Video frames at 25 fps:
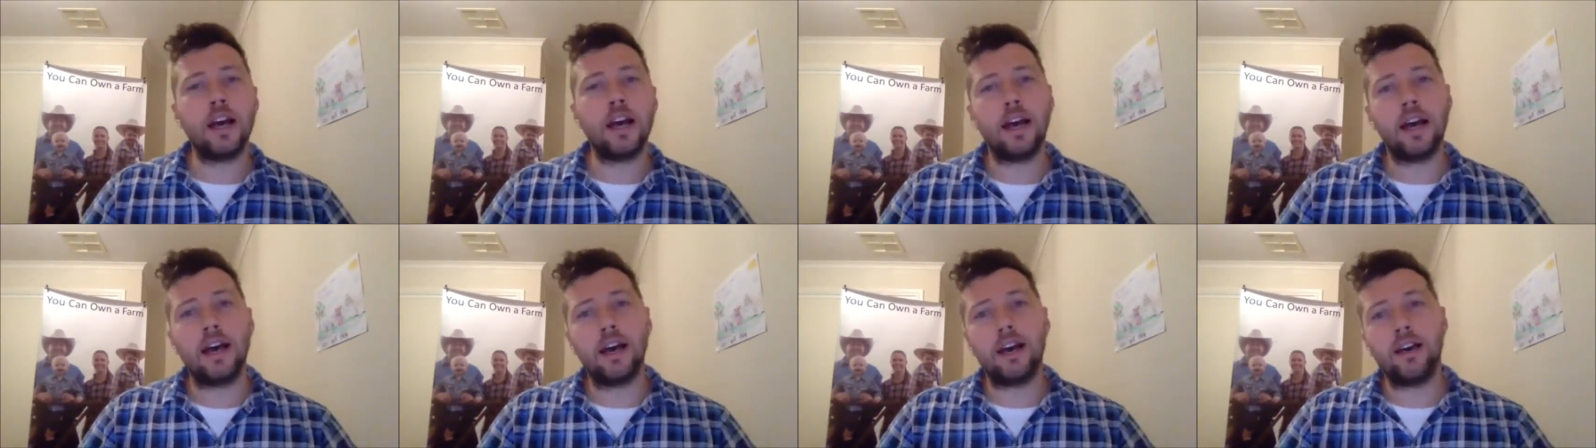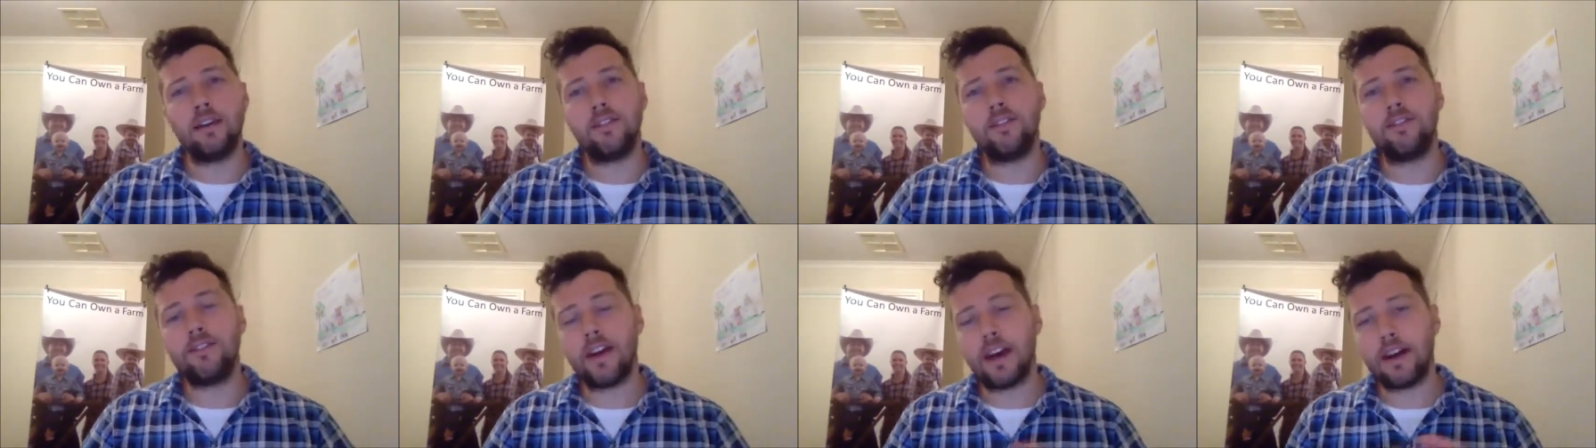
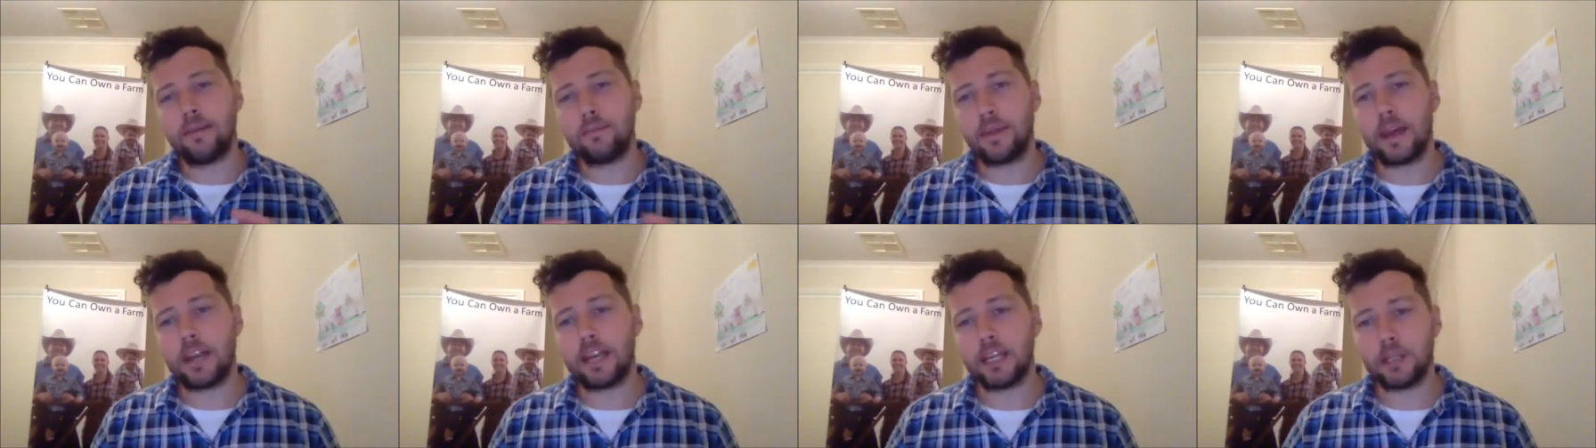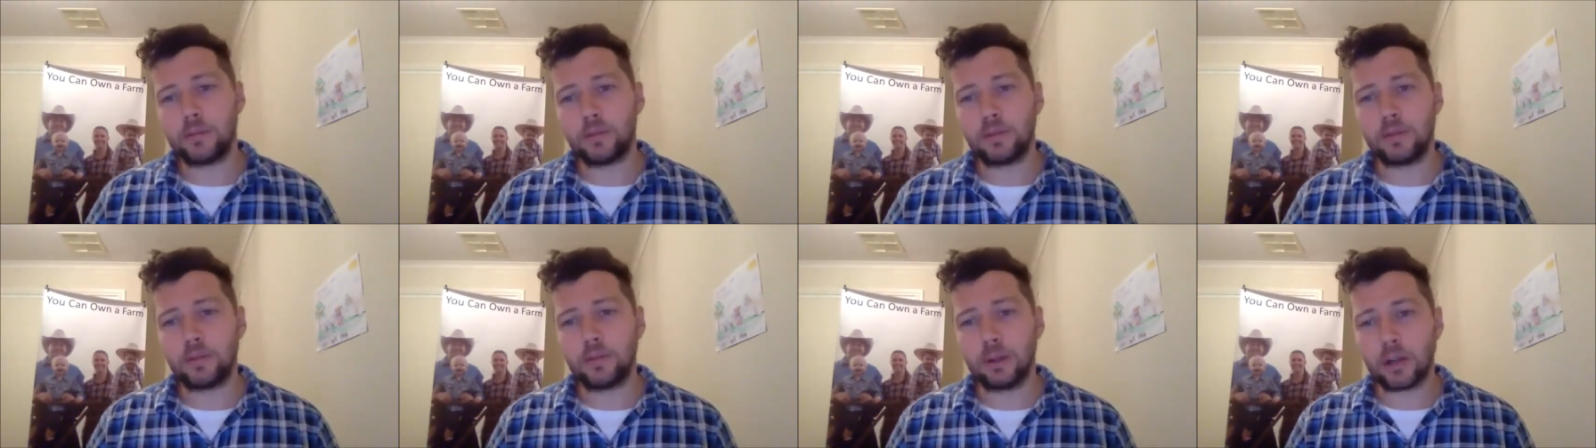uh, farm
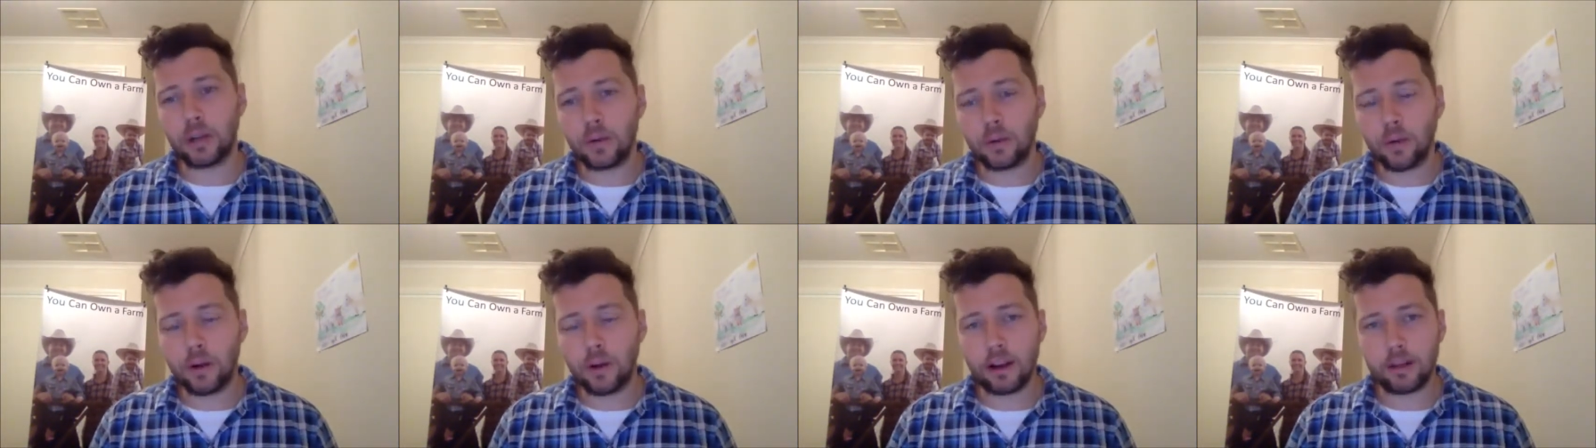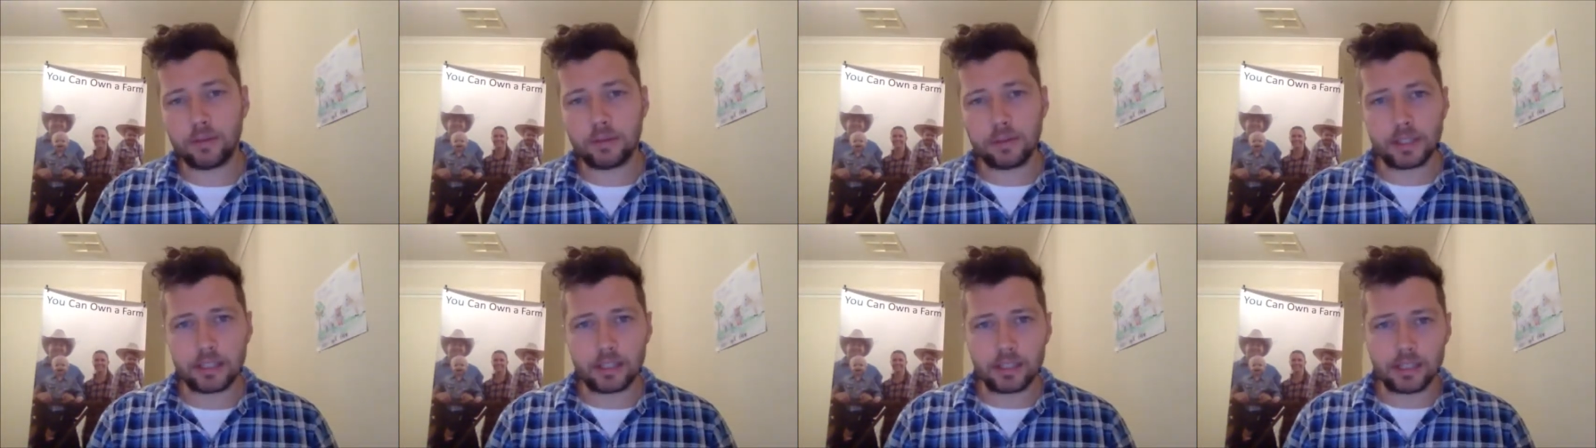management
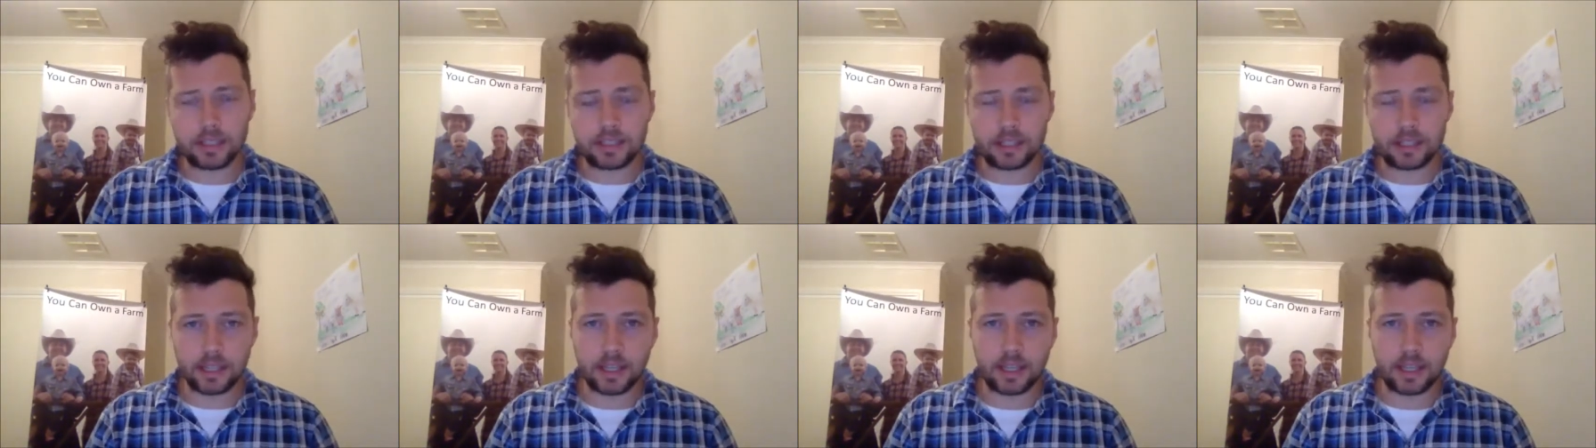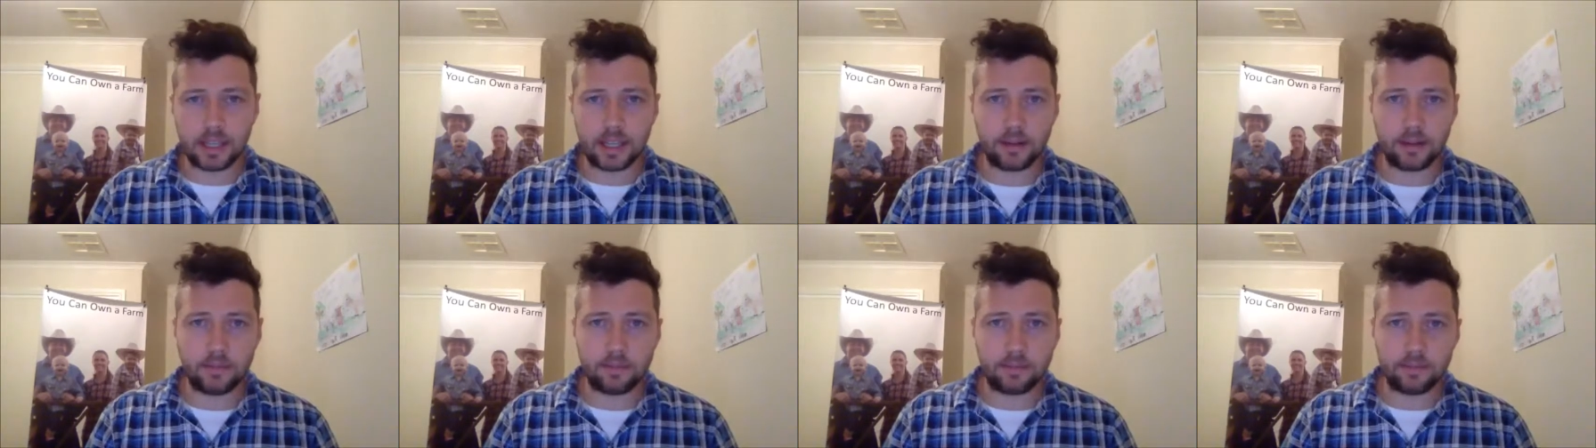requirements
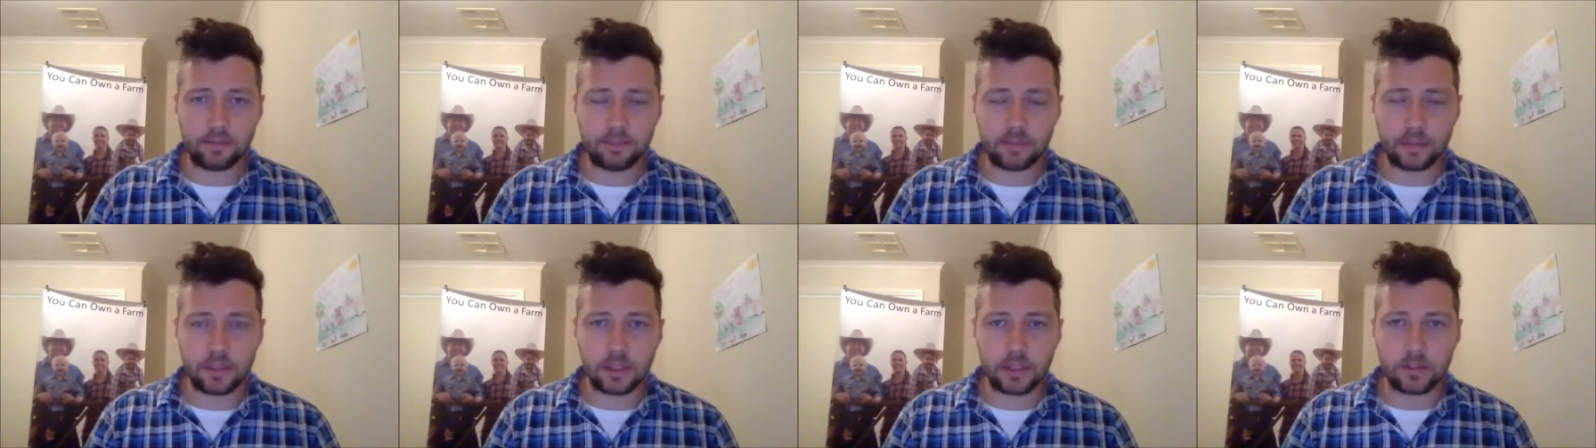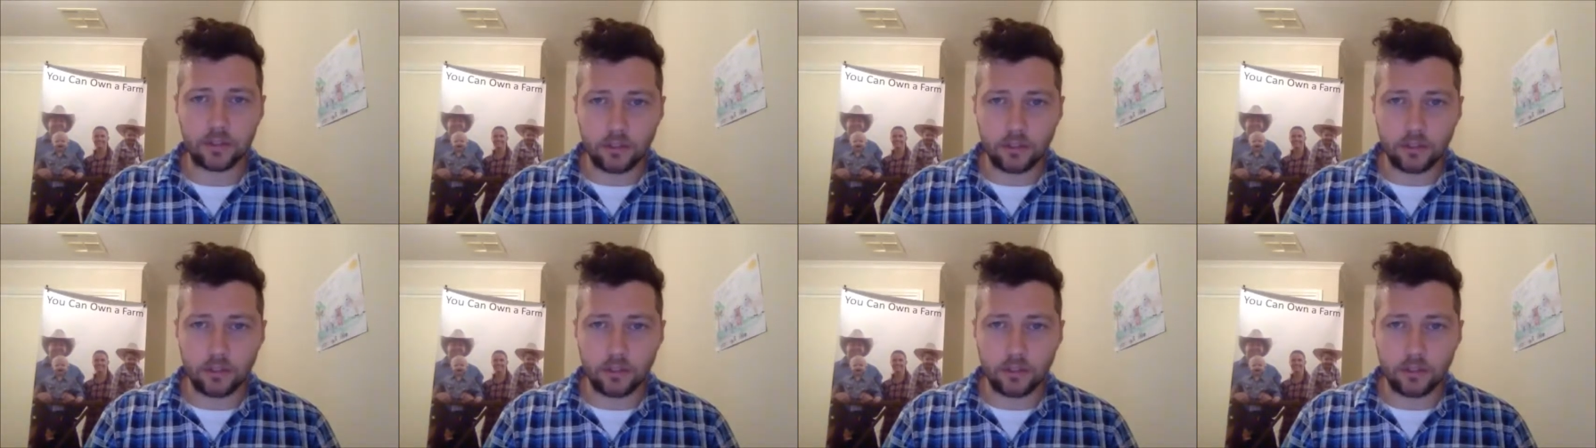um,